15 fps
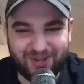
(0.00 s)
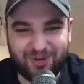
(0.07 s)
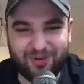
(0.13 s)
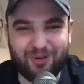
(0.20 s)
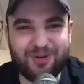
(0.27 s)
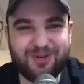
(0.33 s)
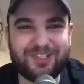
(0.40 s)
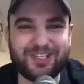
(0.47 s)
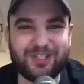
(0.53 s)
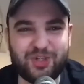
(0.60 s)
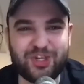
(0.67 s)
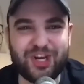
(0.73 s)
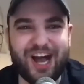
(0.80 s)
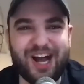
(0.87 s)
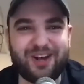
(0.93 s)
cruise is
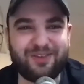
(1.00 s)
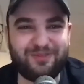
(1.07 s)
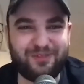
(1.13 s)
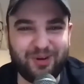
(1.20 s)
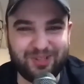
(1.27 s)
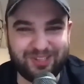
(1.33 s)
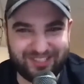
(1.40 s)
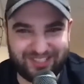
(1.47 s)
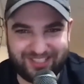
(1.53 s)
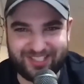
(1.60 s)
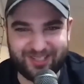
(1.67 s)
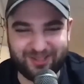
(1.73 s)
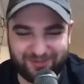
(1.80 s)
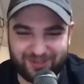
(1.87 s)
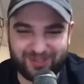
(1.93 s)
chock full of
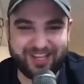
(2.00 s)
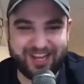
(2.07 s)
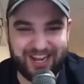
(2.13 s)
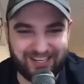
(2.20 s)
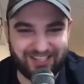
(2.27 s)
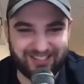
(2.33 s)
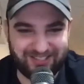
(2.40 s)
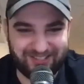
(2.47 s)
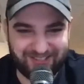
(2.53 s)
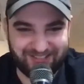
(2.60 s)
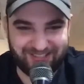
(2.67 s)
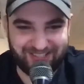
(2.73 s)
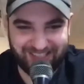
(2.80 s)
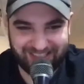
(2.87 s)
silver linings, dude.